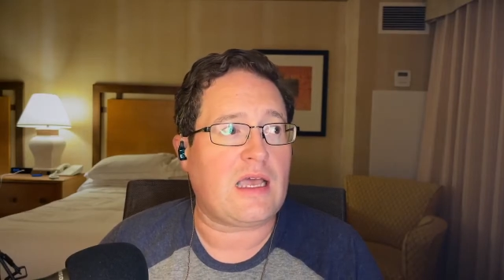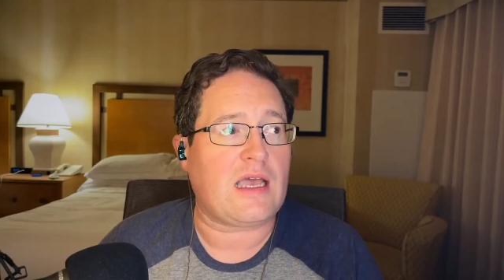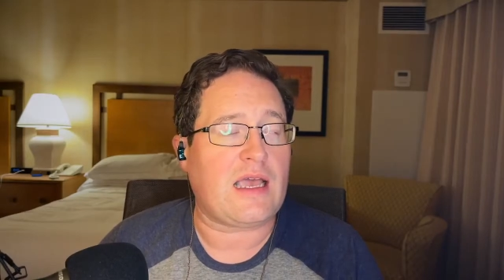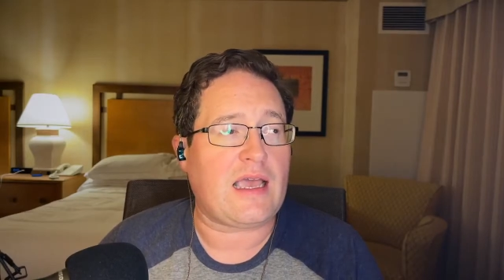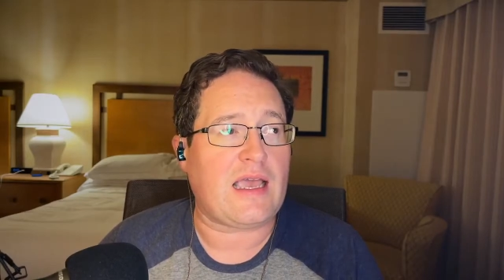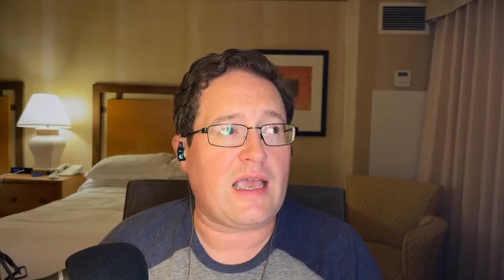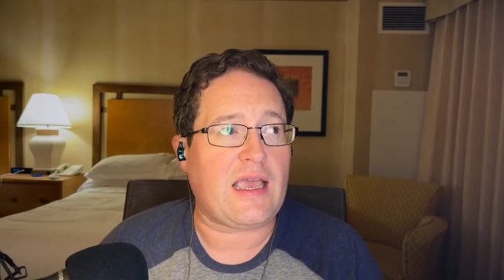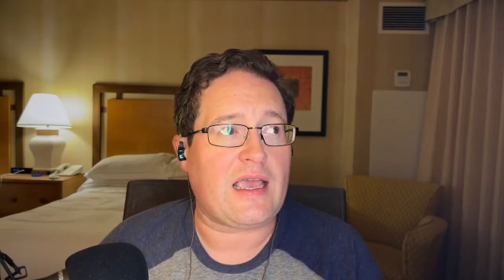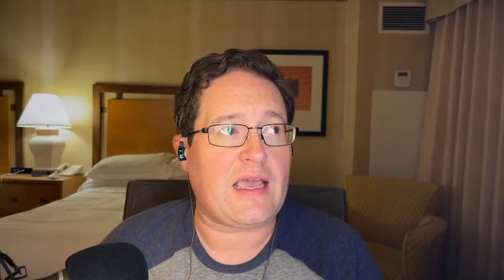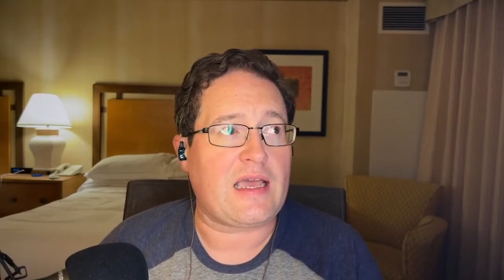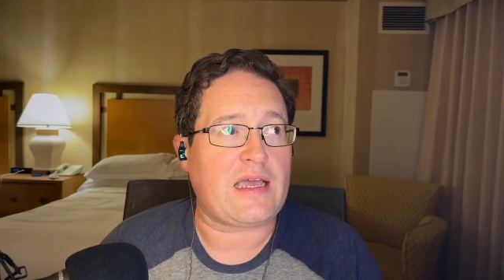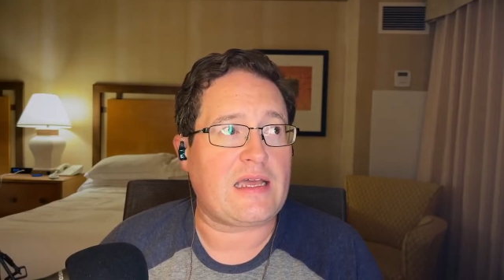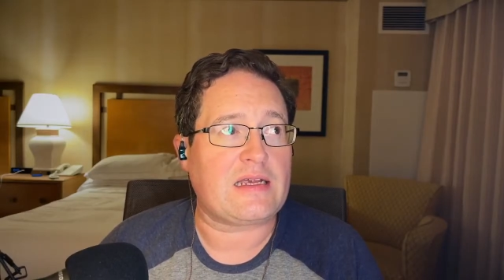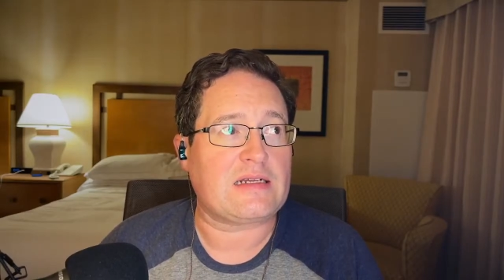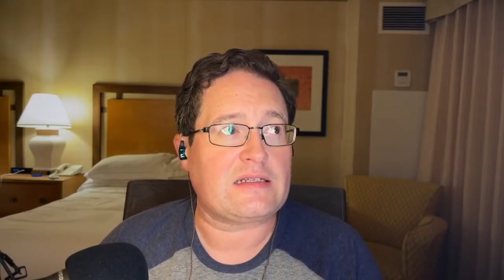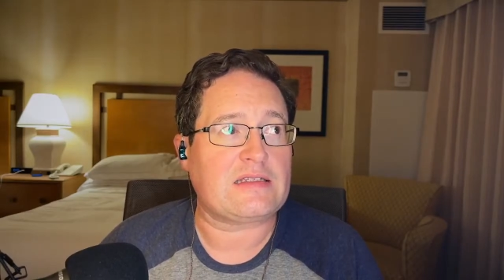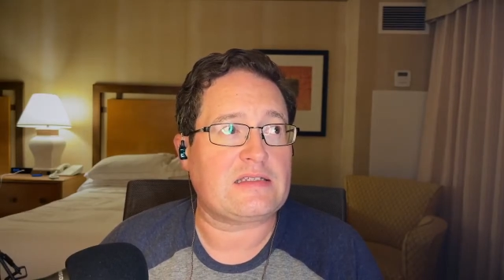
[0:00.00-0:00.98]

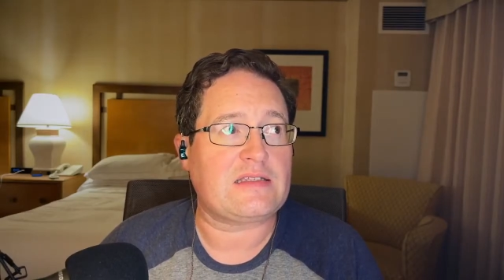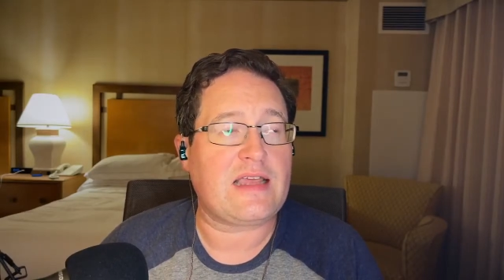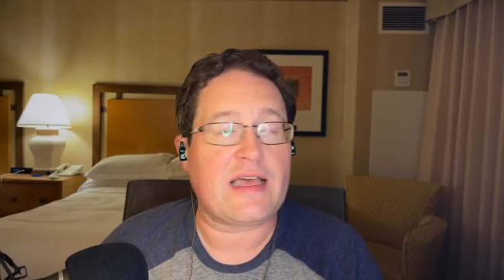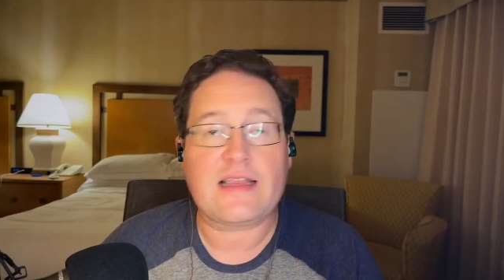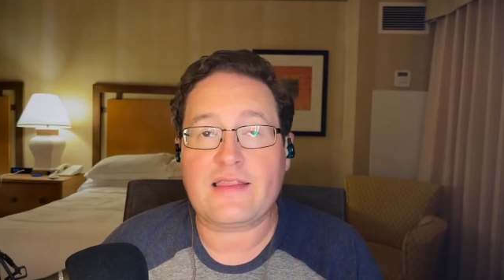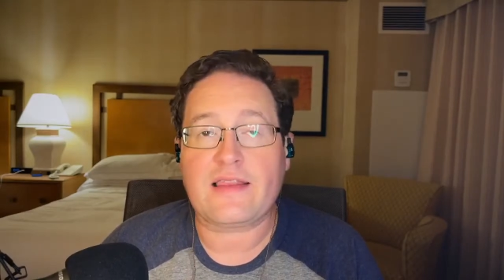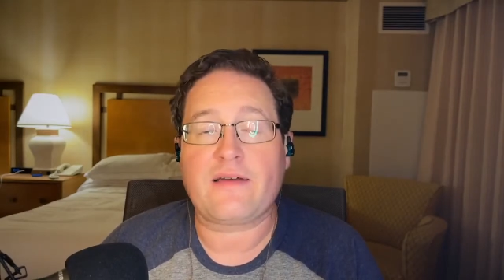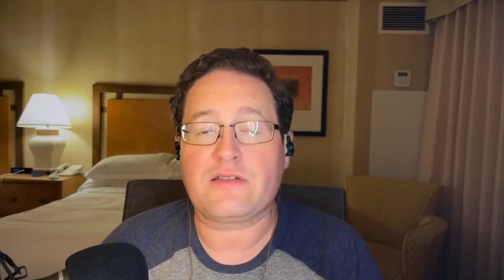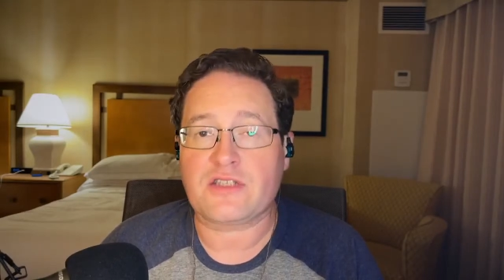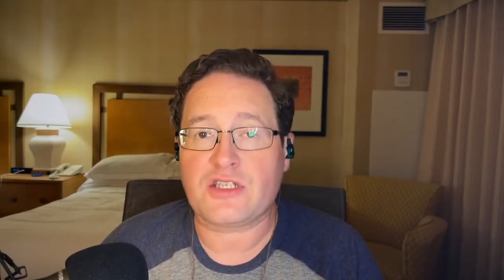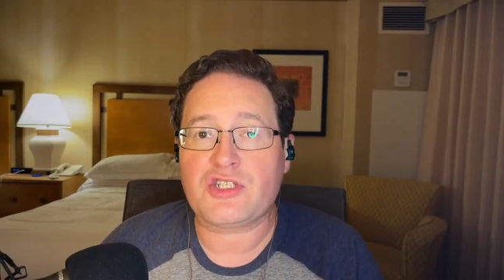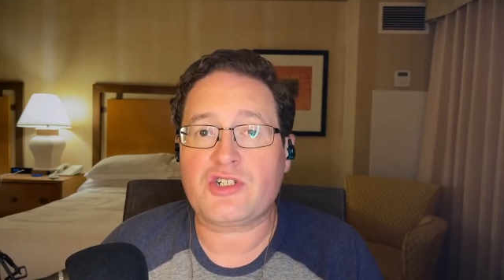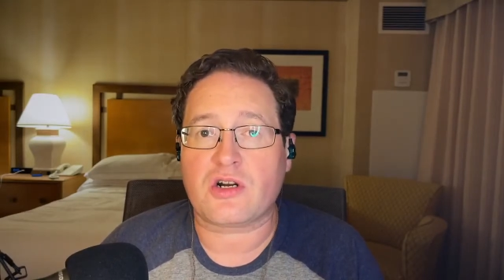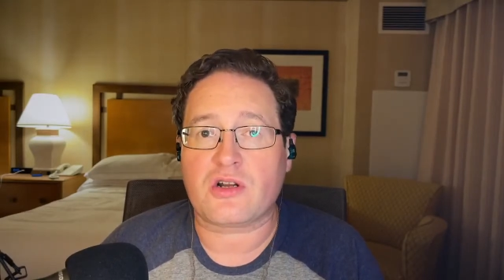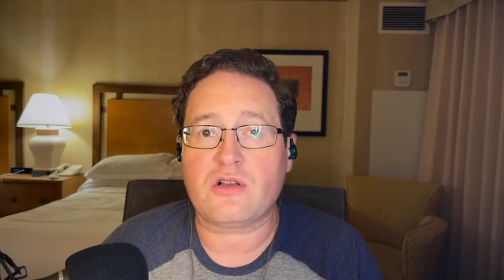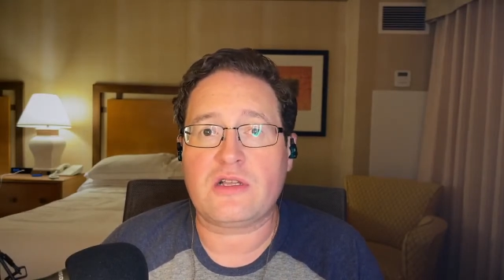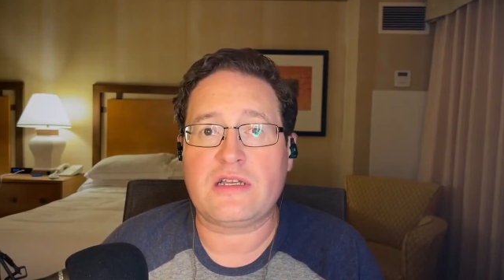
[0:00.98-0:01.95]
And that was a
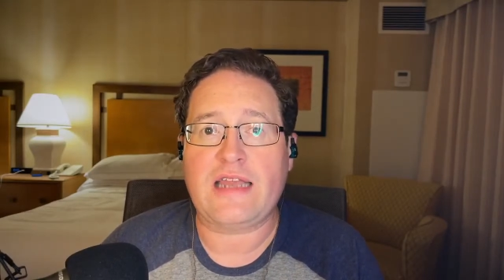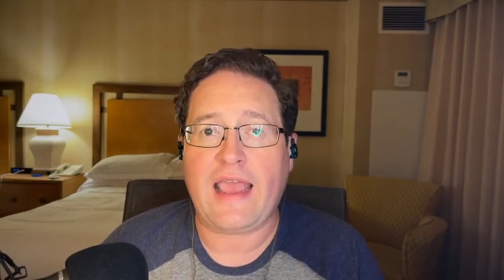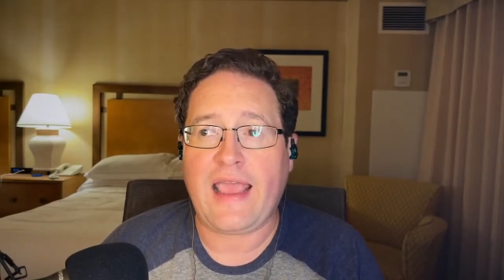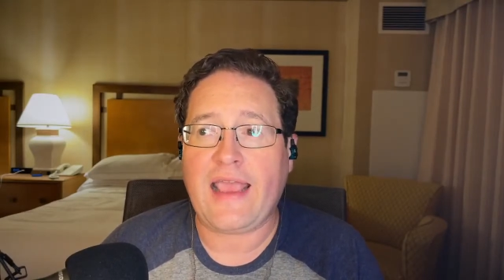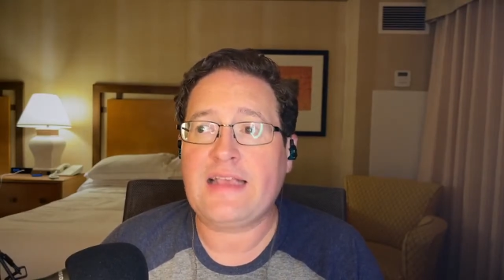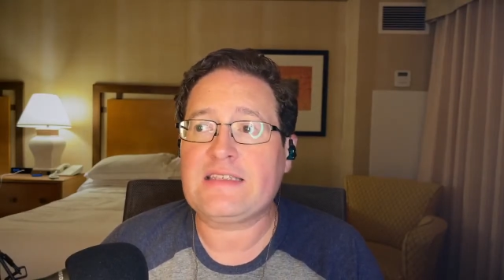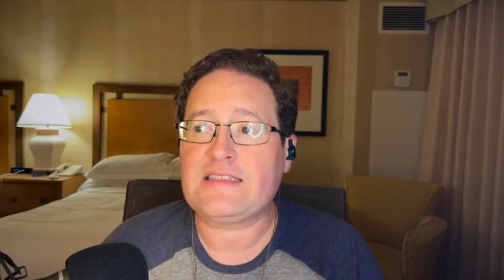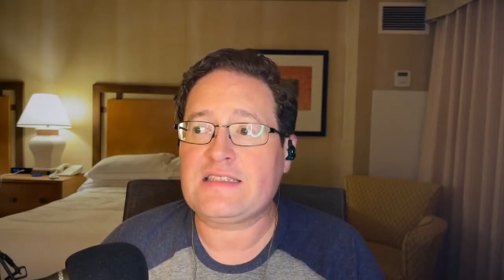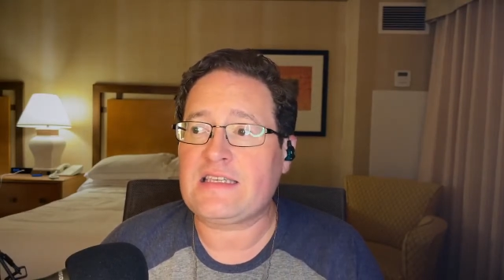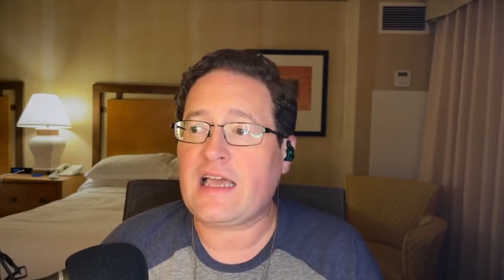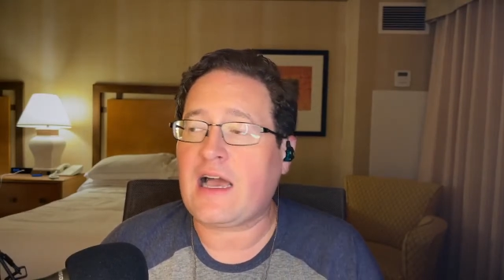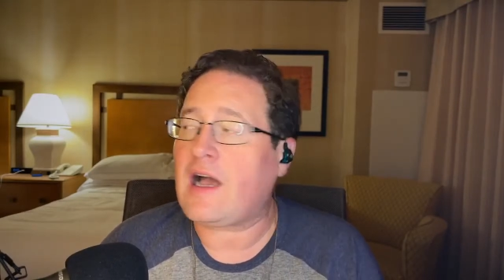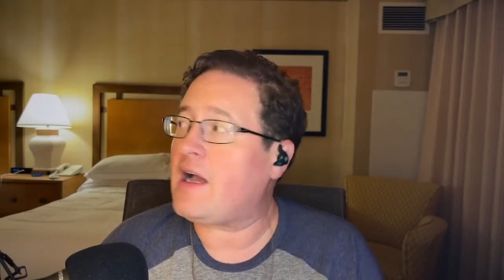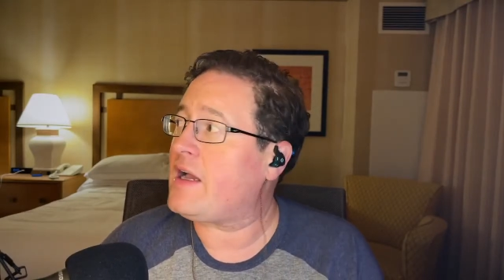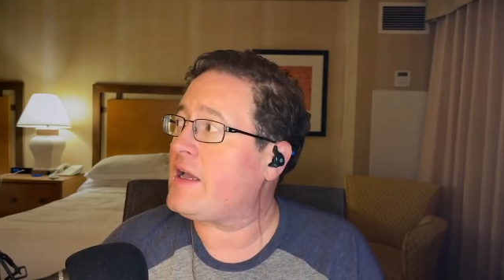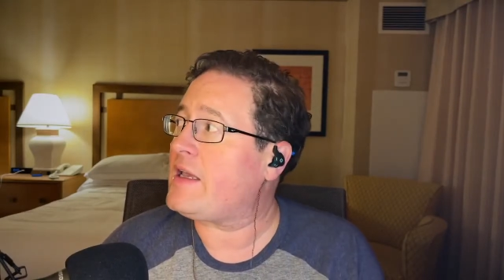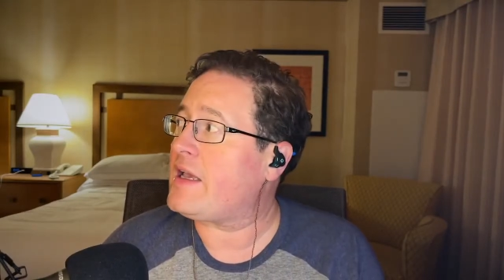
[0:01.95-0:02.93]
struggle in
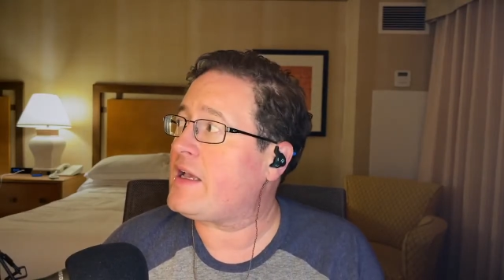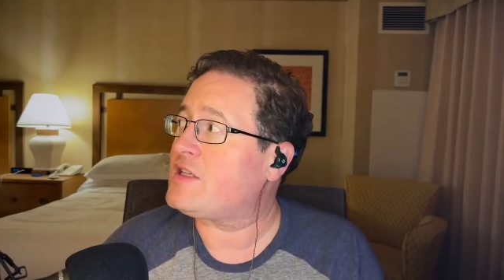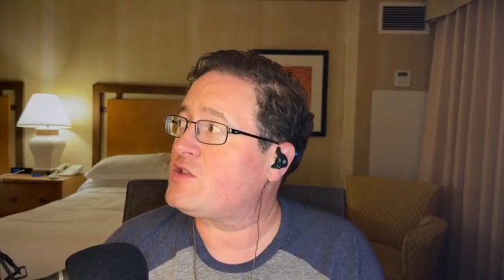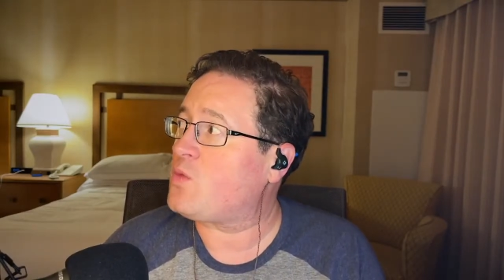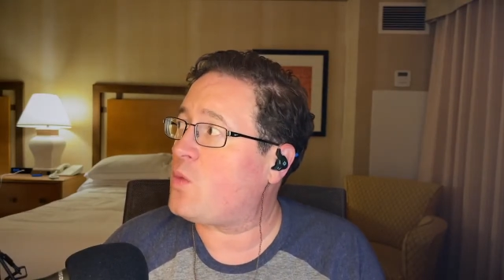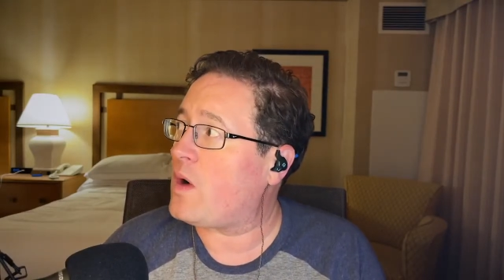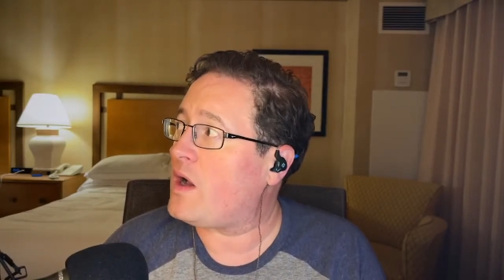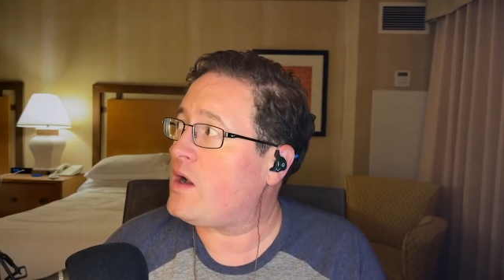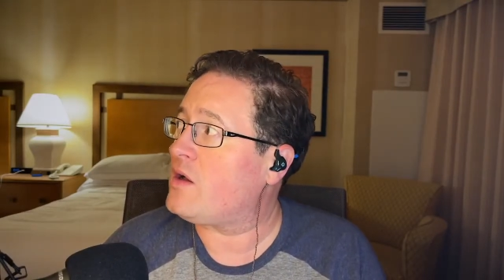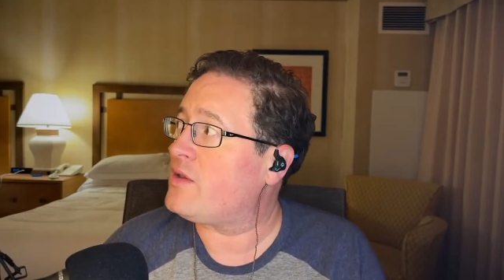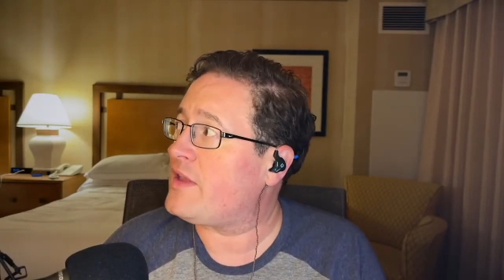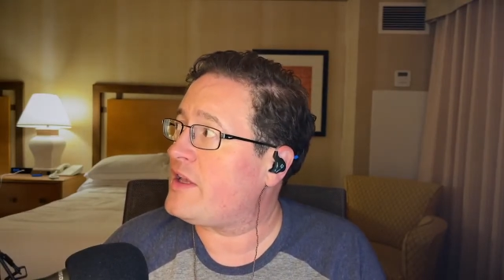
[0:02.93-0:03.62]
ACI as well,